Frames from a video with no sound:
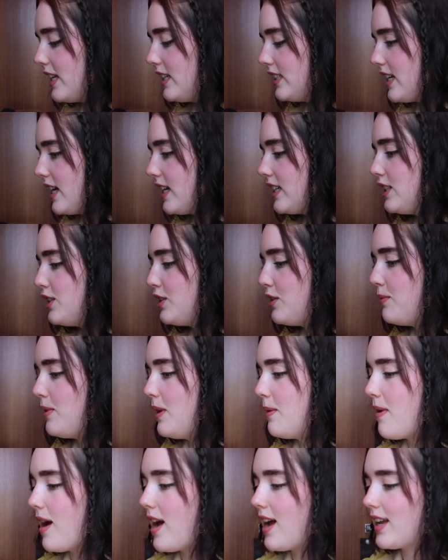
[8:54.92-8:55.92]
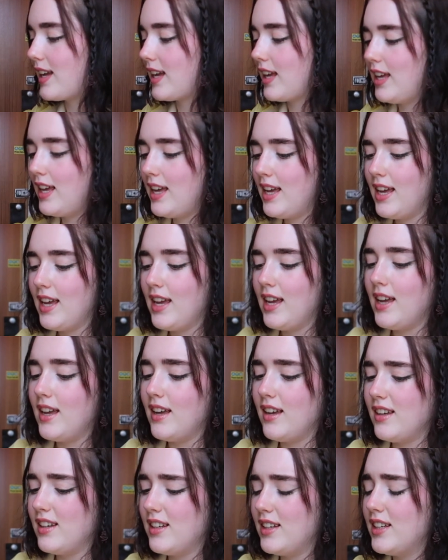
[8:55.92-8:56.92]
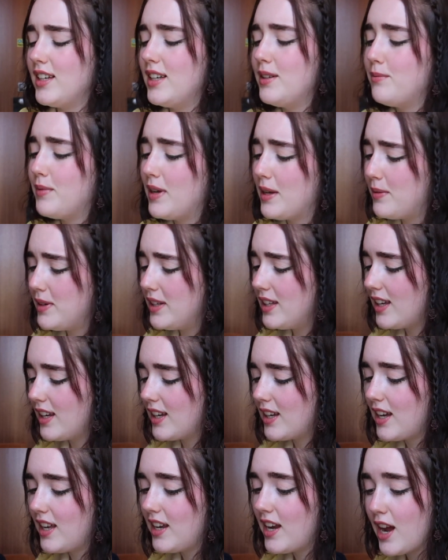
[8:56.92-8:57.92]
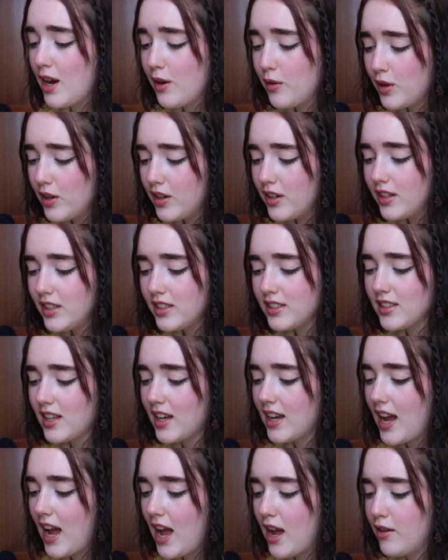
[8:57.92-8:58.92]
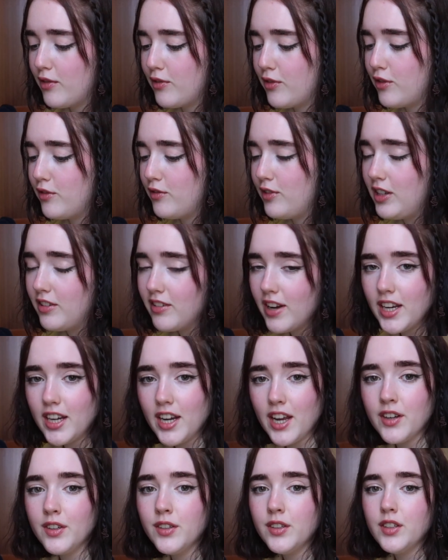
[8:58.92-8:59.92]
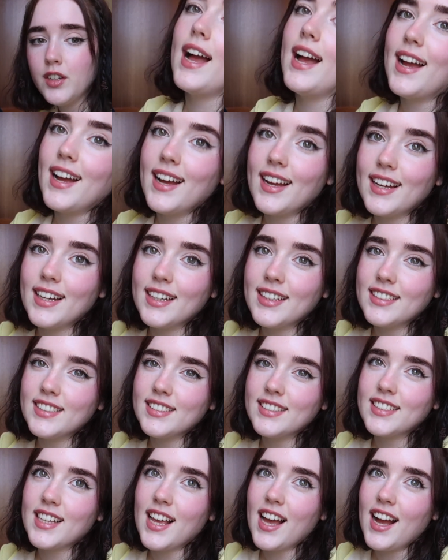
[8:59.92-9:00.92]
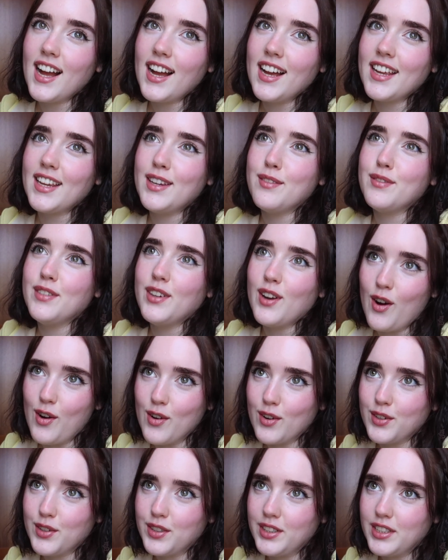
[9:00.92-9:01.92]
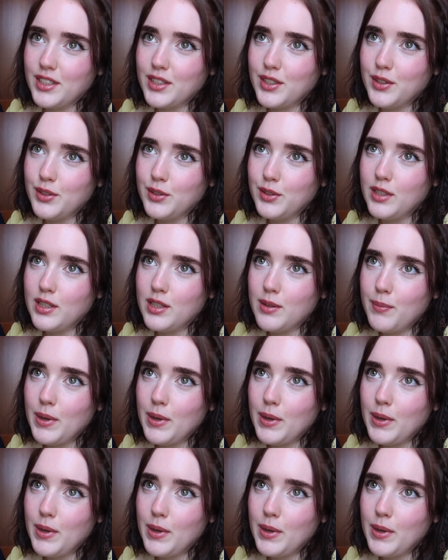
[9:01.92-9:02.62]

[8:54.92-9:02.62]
think Danny should be back. Maybe like an hour. It's like 3:30 right now and I am not going to go to the